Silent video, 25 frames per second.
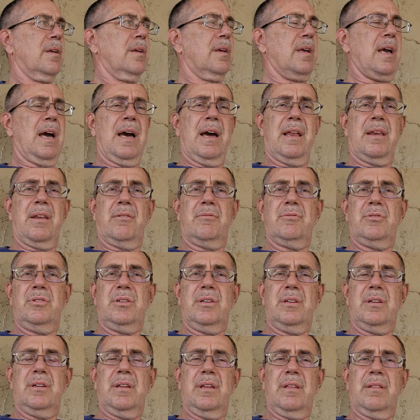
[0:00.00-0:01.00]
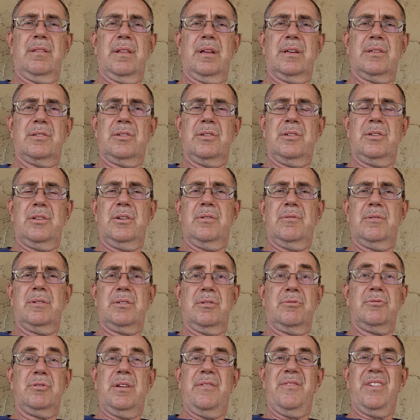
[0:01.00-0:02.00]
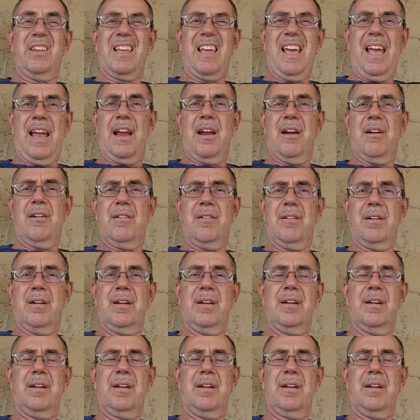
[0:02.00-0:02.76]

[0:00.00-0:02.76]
God, don't you listen to us? Don't you even care?